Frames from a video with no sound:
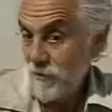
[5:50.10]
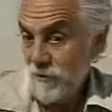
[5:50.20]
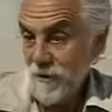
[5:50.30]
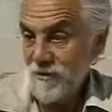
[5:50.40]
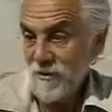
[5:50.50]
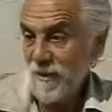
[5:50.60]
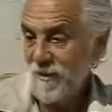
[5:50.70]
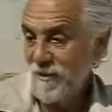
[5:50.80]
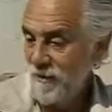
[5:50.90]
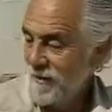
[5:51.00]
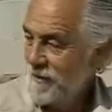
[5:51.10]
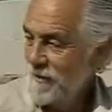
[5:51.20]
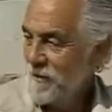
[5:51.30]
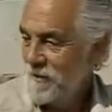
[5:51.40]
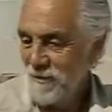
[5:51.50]
too crazy down here.
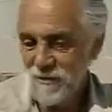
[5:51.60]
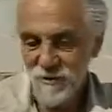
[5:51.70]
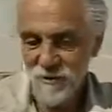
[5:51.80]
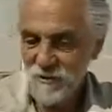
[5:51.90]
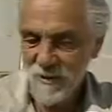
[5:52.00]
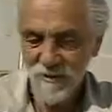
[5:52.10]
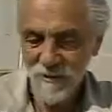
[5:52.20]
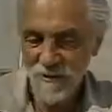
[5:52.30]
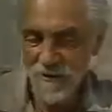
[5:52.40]
You know, it's too crazy.